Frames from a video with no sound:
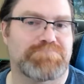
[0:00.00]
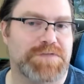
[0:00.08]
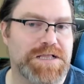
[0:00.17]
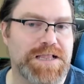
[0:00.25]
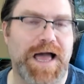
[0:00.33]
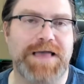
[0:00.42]

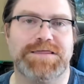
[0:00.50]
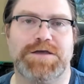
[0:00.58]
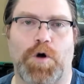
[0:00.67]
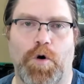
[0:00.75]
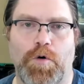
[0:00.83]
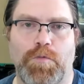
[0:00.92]
Classic
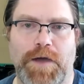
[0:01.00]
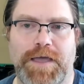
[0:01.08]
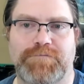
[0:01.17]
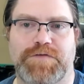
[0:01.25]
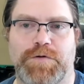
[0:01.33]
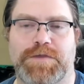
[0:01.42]
old way
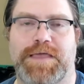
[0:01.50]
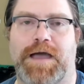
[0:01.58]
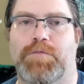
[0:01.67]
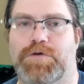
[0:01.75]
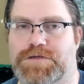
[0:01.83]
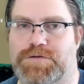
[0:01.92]
of doing that
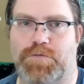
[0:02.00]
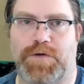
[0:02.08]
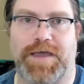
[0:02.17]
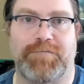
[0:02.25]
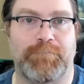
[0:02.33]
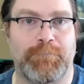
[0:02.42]
was we
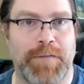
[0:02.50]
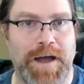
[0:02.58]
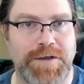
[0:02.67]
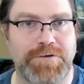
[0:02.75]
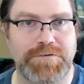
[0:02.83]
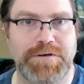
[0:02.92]
have
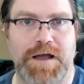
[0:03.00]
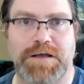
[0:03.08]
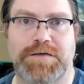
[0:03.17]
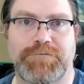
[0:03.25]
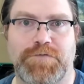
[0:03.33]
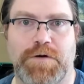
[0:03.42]
minor
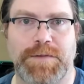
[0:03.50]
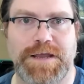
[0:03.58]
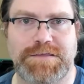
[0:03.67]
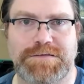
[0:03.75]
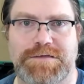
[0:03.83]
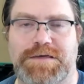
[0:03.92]

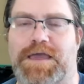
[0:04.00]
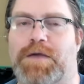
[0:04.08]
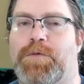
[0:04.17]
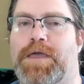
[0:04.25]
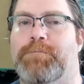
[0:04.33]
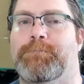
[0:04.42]
nonconformities and
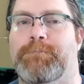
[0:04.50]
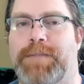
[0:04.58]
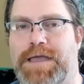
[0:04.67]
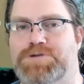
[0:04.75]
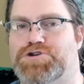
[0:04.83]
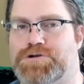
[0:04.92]
we have
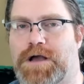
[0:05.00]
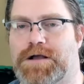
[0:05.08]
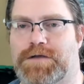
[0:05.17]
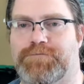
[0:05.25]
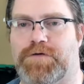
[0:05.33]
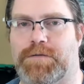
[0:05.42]
major
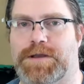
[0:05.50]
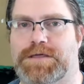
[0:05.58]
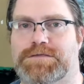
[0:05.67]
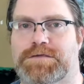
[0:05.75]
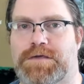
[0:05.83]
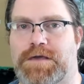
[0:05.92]

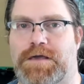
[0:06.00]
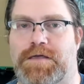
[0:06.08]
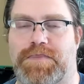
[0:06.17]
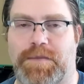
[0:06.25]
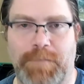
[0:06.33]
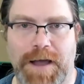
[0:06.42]
nonconformities.
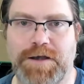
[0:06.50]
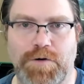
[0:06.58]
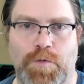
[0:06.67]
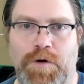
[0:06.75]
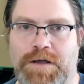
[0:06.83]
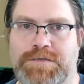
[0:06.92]
The minor
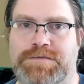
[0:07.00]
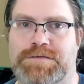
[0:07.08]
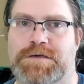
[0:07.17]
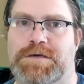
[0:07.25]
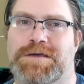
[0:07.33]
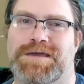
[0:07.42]

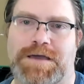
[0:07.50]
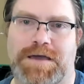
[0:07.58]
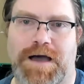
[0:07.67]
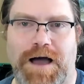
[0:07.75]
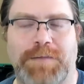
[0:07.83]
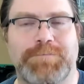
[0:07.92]
ones,
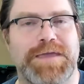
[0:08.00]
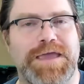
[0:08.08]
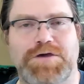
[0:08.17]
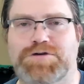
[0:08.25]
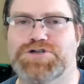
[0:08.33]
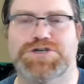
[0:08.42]
um, it
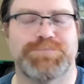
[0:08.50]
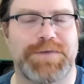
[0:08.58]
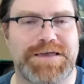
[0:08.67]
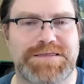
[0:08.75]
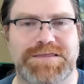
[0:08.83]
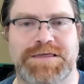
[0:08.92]
could just be
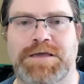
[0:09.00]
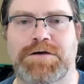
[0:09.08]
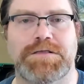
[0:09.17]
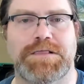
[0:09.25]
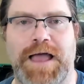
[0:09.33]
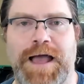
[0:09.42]
a
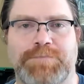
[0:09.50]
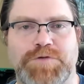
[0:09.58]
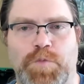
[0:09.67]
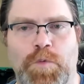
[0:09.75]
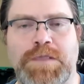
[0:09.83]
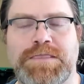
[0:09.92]
single lapse.
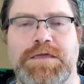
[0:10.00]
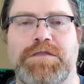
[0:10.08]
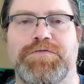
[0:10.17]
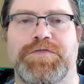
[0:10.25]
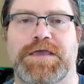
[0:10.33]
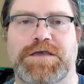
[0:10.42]
One little
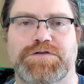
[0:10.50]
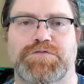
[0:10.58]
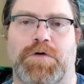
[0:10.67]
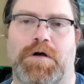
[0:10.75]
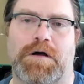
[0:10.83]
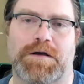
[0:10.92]
thing is
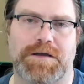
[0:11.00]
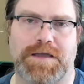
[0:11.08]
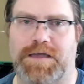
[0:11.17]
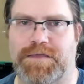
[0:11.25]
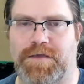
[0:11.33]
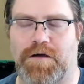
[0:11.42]
wrong,
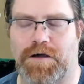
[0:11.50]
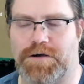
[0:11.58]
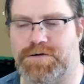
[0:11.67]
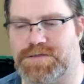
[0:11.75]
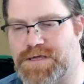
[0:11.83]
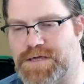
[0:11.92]
and the
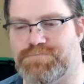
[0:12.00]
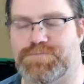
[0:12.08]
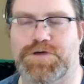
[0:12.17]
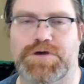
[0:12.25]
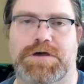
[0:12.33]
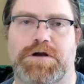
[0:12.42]
auditor said,
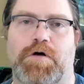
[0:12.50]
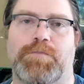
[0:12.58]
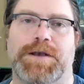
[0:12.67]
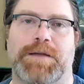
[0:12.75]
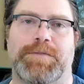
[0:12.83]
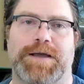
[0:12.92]
You got to
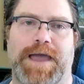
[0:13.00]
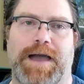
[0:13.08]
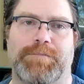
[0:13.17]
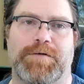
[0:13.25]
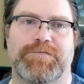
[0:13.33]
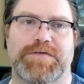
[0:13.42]
open up a
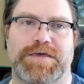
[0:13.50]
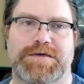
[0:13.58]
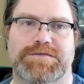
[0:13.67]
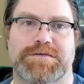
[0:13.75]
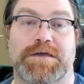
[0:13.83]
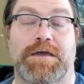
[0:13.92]
CAPA for
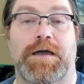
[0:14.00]
this.